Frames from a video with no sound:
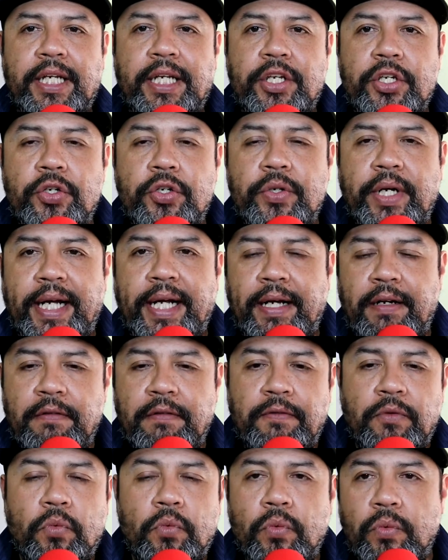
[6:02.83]
that you
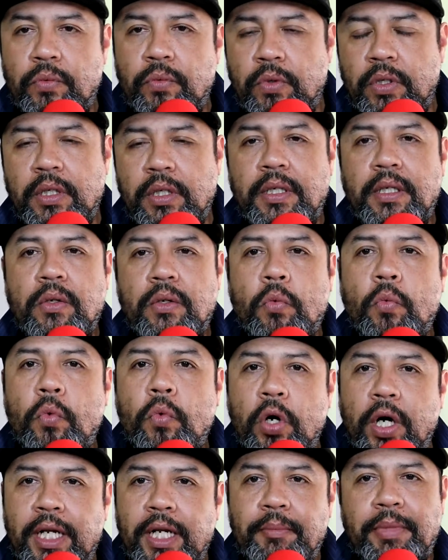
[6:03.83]
have
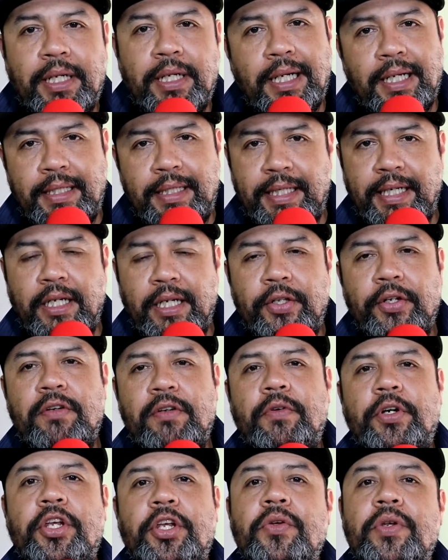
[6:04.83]
one but not the
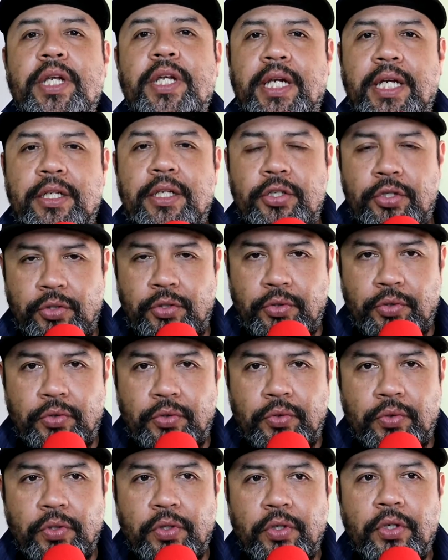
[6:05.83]
other of what you need
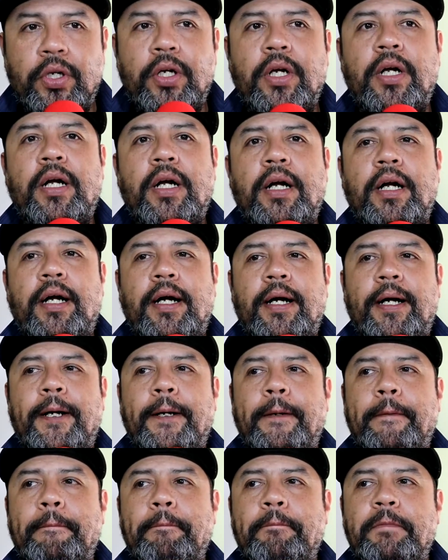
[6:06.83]
to
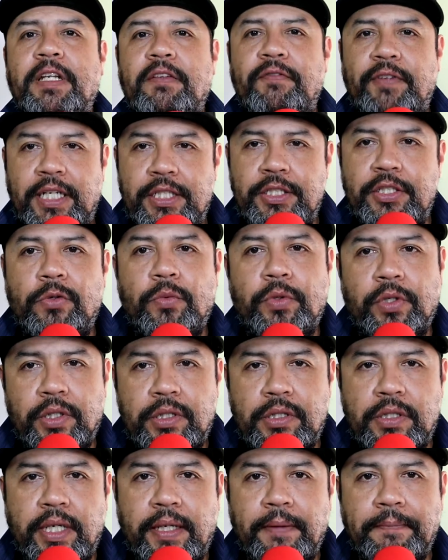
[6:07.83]
invest in real
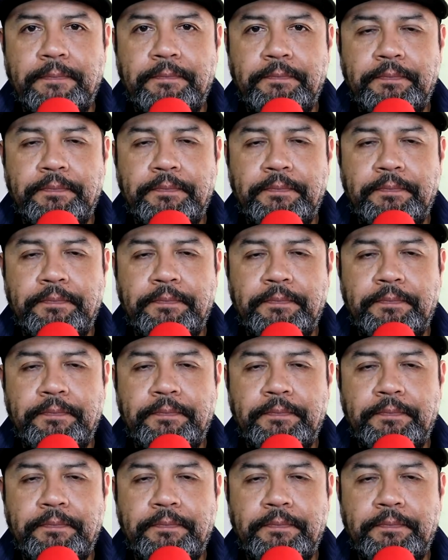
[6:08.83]
estate.